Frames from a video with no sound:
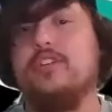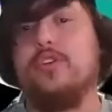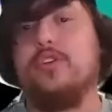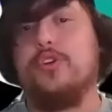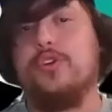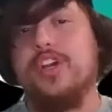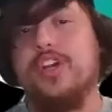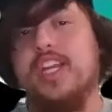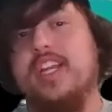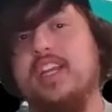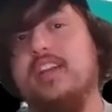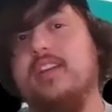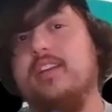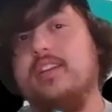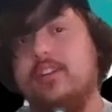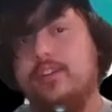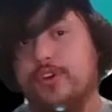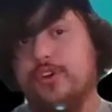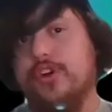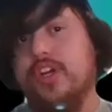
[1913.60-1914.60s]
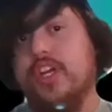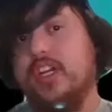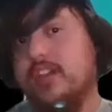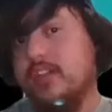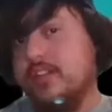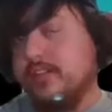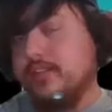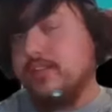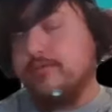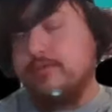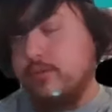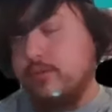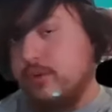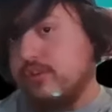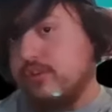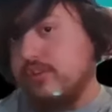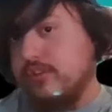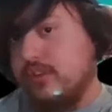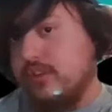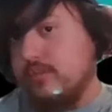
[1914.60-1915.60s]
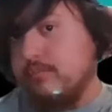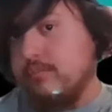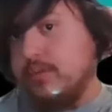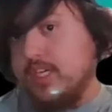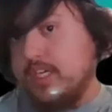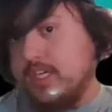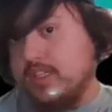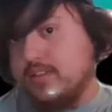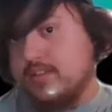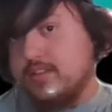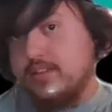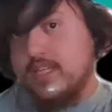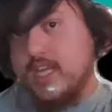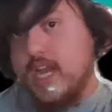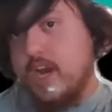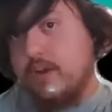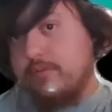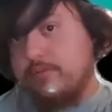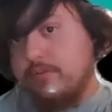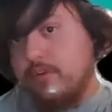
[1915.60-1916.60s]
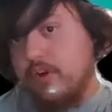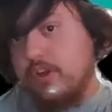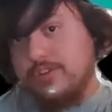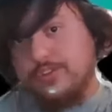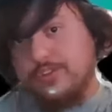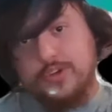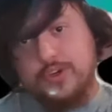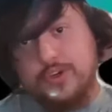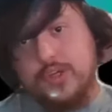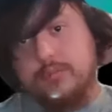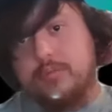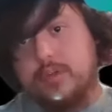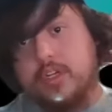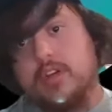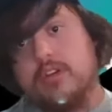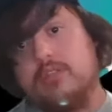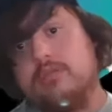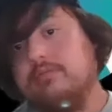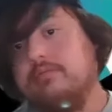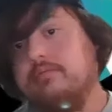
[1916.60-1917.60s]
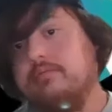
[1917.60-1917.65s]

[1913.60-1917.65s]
greed is unfortunately the biggest downfall in crypto.